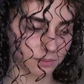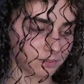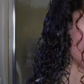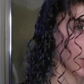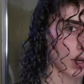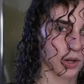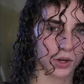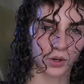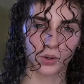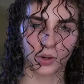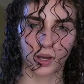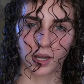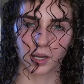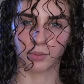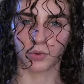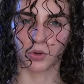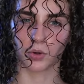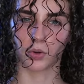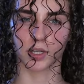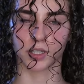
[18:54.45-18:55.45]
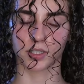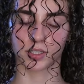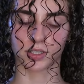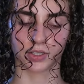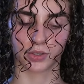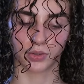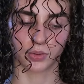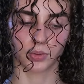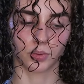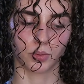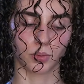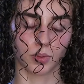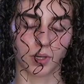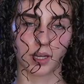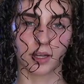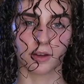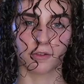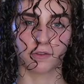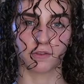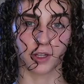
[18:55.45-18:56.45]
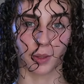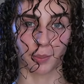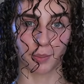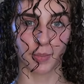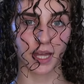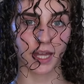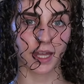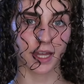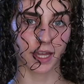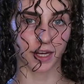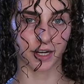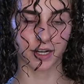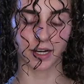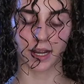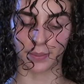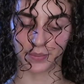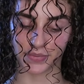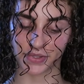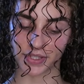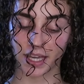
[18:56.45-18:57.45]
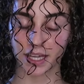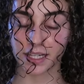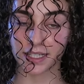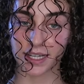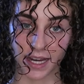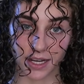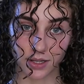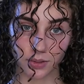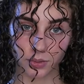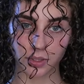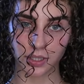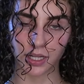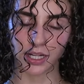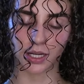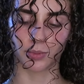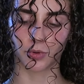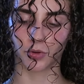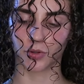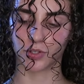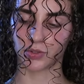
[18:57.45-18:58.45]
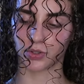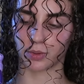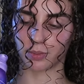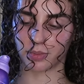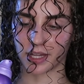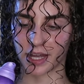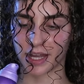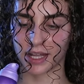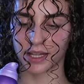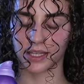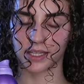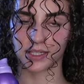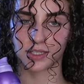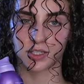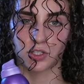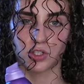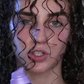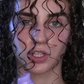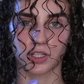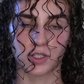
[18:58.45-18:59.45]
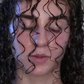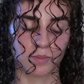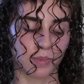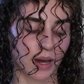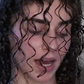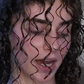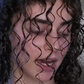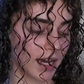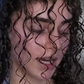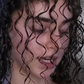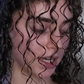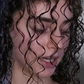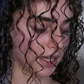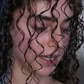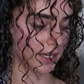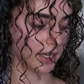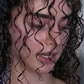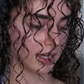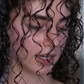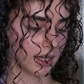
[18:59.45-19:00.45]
So I'm going to flip my hair upside down, and I'm going to apply this just by,